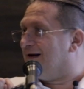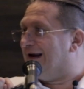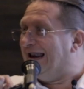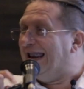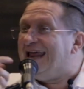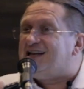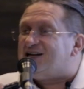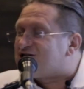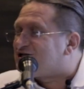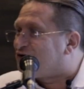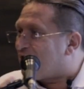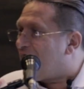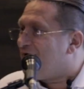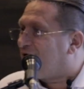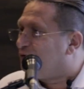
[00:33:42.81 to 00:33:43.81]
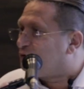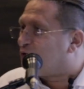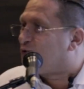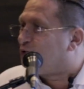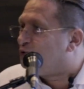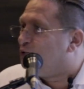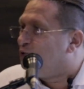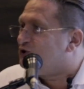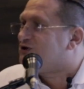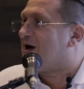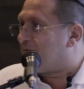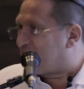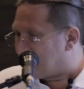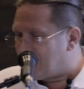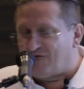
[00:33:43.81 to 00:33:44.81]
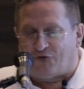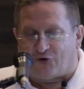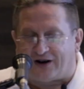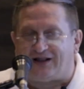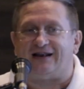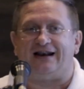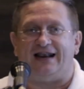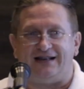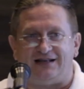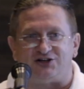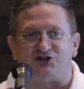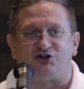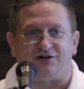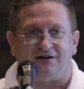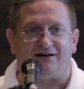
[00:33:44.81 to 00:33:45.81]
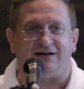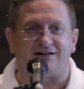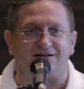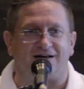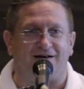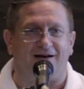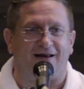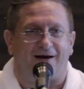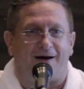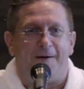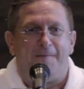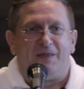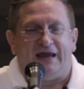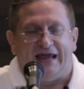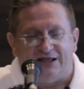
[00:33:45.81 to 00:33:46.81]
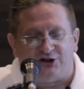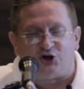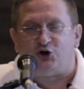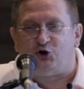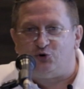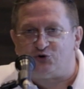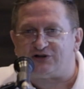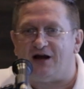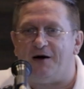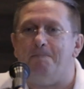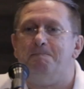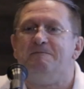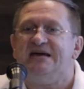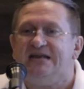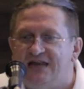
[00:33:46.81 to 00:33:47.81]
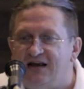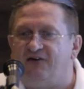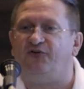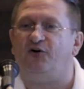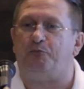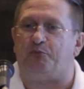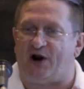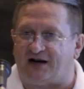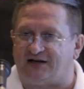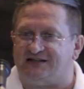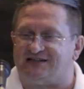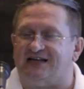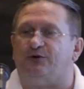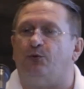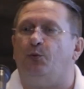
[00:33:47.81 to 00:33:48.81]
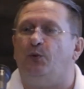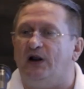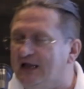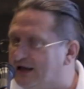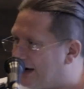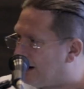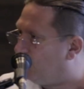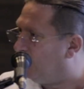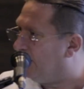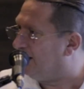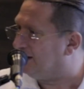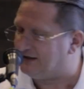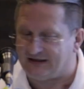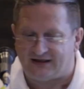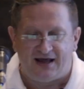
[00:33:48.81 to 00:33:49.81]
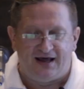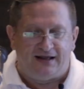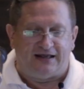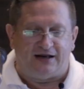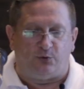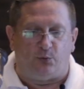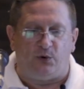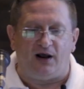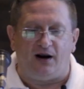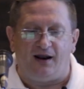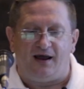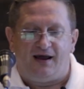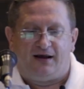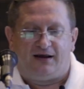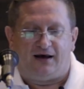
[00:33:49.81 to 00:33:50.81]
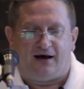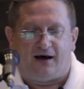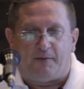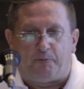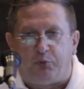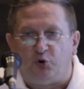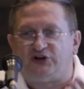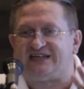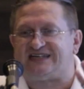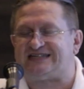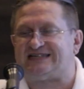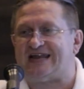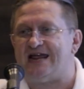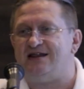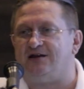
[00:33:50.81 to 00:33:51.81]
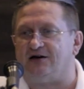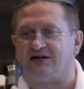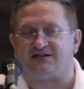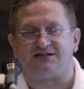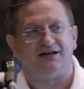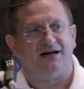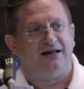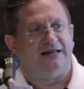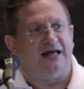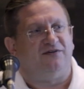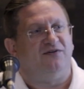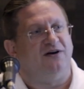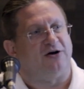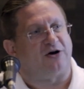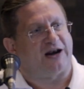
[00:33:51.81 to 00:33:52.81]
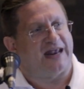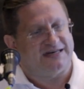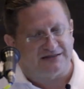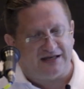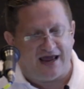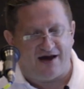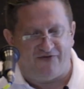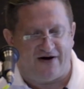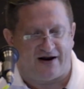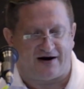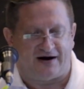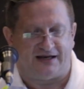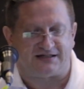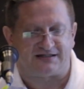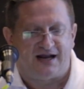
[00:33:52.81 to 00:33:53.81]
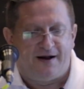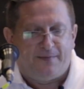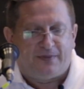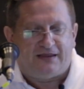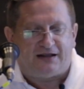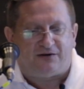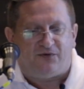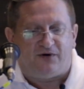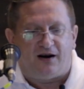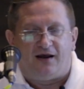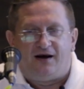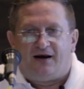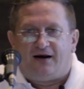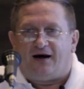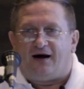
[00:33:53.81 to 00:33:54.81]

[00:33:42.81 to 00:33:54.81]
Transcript: Let us try to do something for it, and let's introduce a meaningful practice that will regulate it, that will put standards, that will raise the awareness, that will